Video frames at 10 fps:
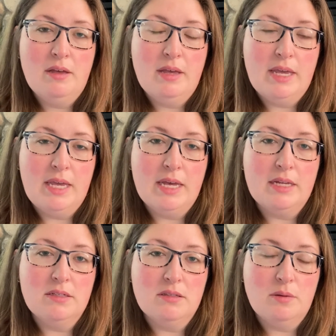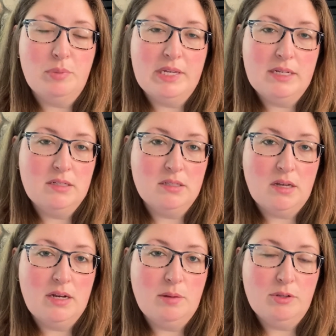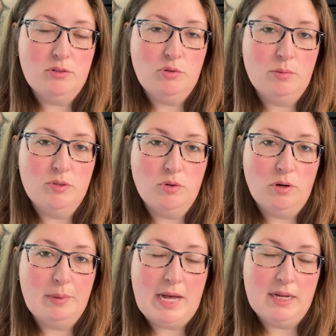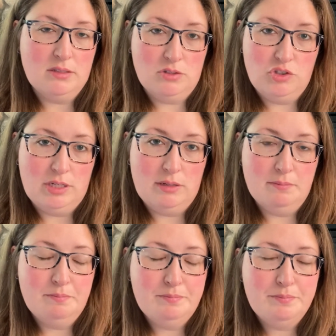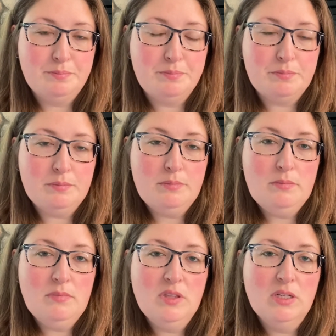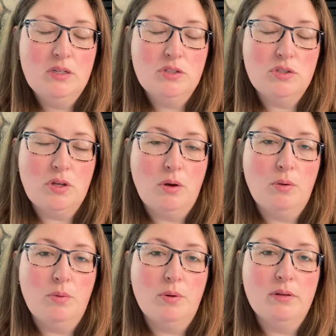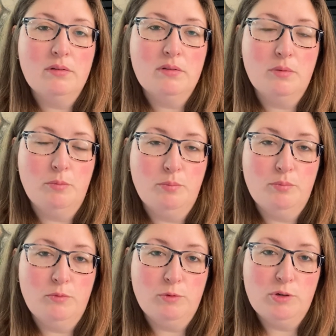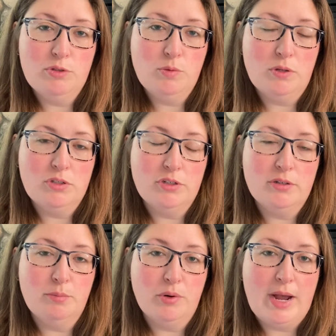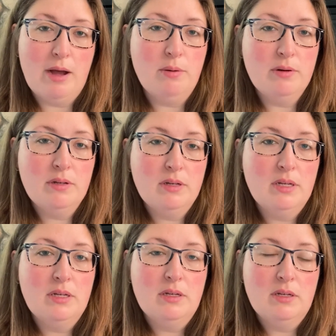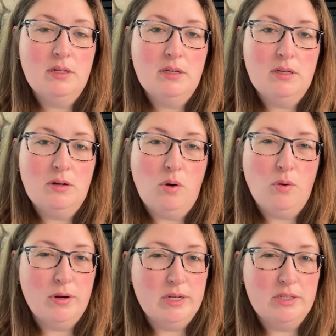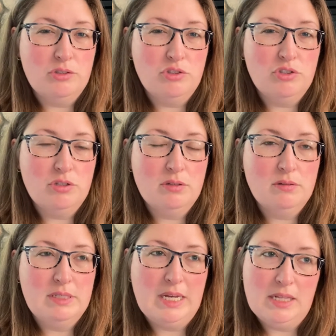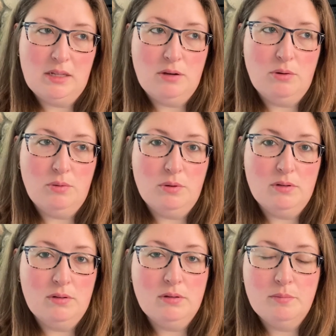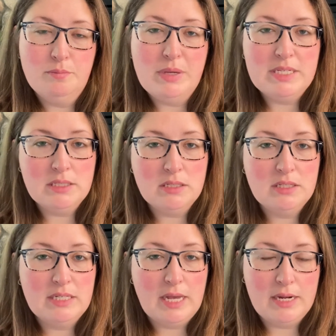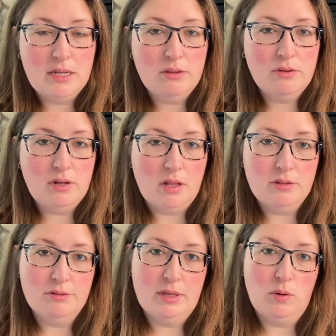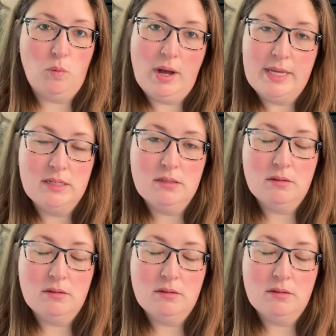and the plant is unable to absorb oxygen. So the roots will turn brown, orange, yellow, basically any other color than white.